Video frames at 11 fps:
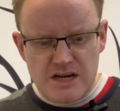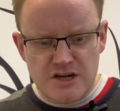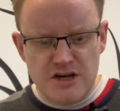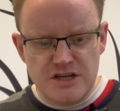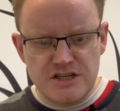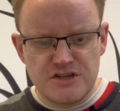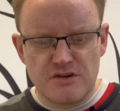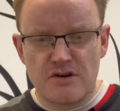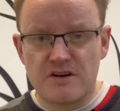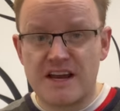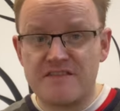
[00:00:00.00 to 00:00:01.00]
Could
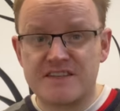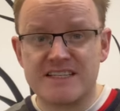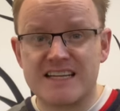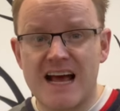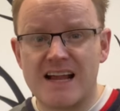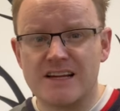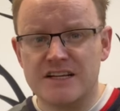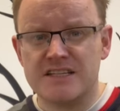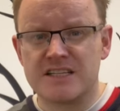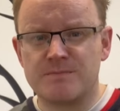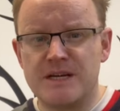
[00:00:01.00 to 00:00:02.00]
your gifts and
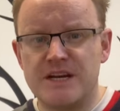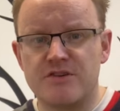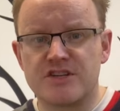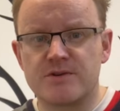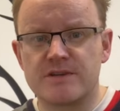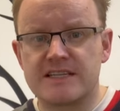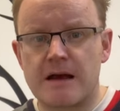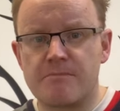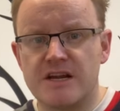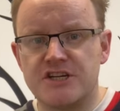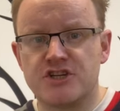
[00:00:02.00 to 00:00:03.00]
talents be used to
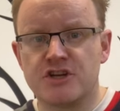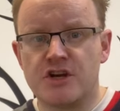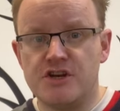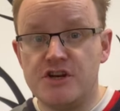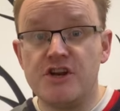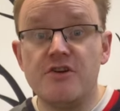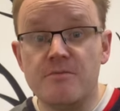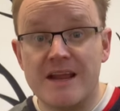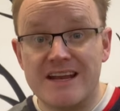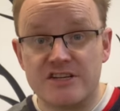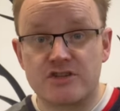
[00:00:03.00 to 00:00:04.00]
establish new
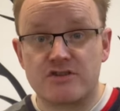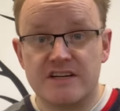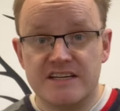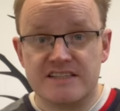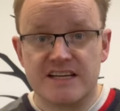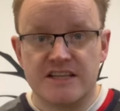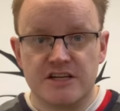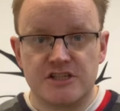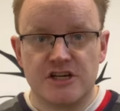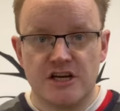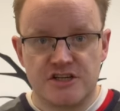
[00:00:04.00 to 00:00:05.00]
ministries in the
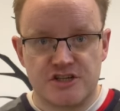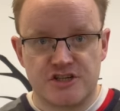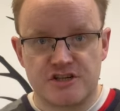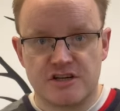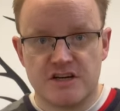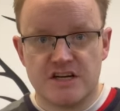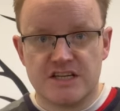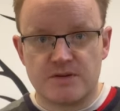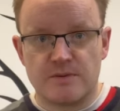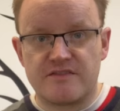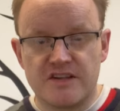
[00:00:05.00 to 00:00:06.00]
church?
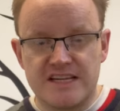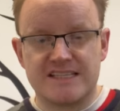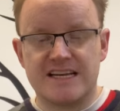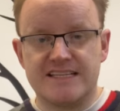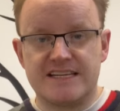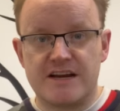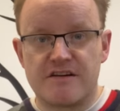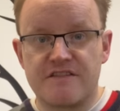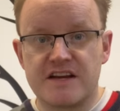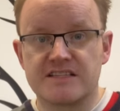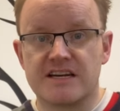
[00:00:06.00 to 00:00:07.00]
So we've got this list here of
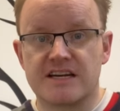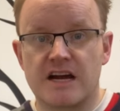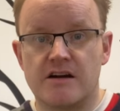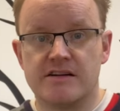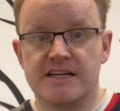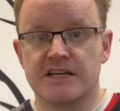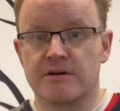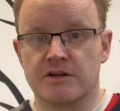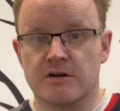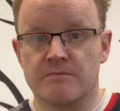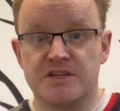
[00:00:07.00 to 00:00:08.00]
things that are currently
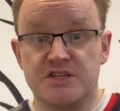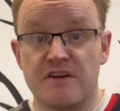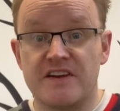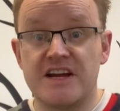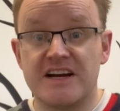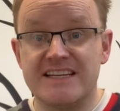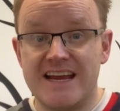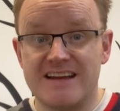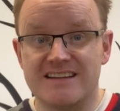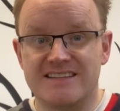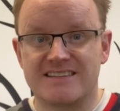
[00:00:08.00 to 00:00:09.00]
going on, but do you have any
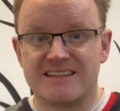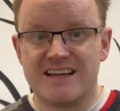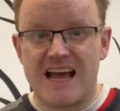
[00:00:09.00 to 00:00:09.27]
ideas?